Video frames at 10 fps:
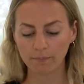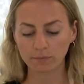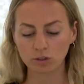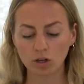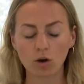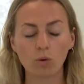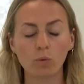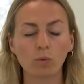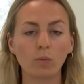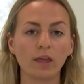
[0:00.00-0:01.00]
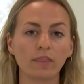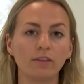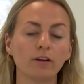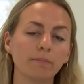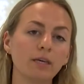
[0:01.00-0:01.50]
So with
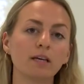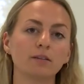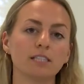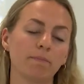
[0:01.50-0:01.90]
your meals,